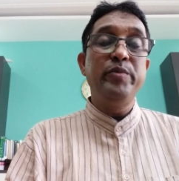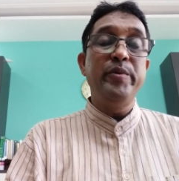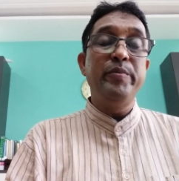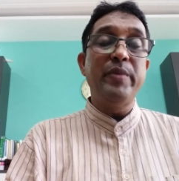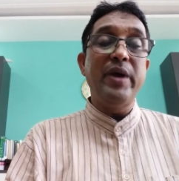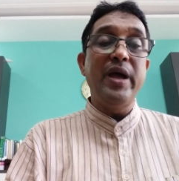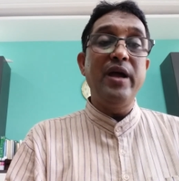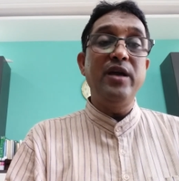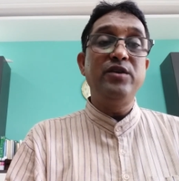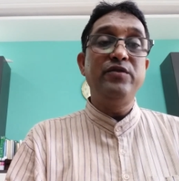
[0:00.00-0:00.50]
be
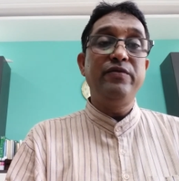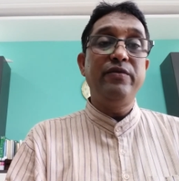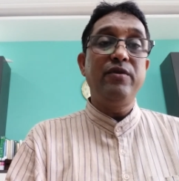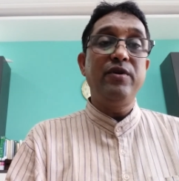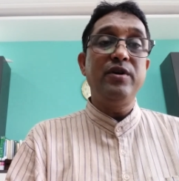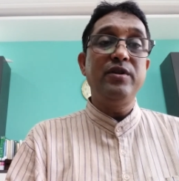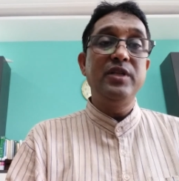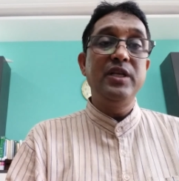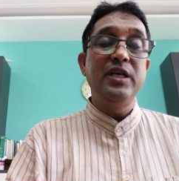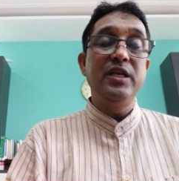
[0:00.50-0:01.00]
made
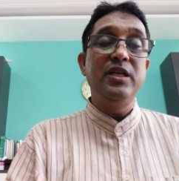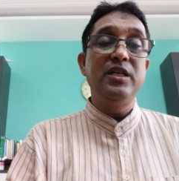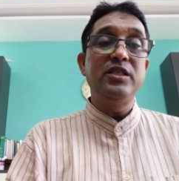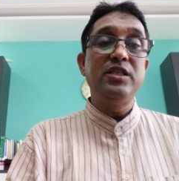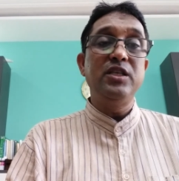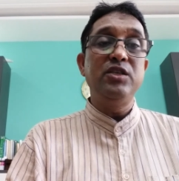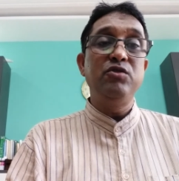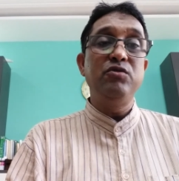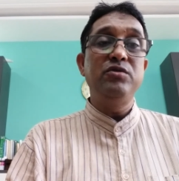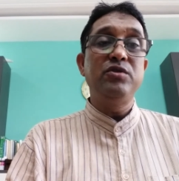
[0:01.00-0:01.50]
for the
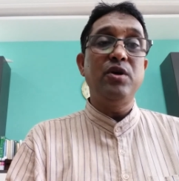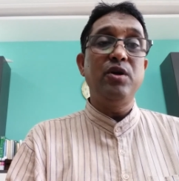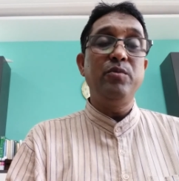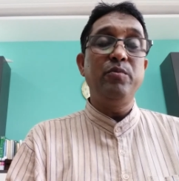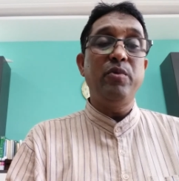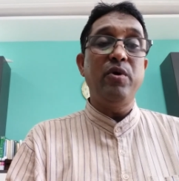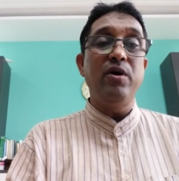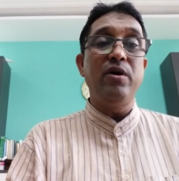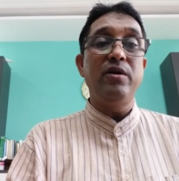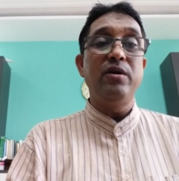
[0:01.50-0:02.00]
institution,
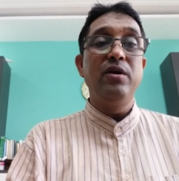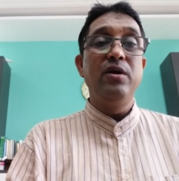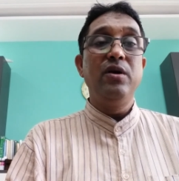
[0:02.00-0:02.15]
for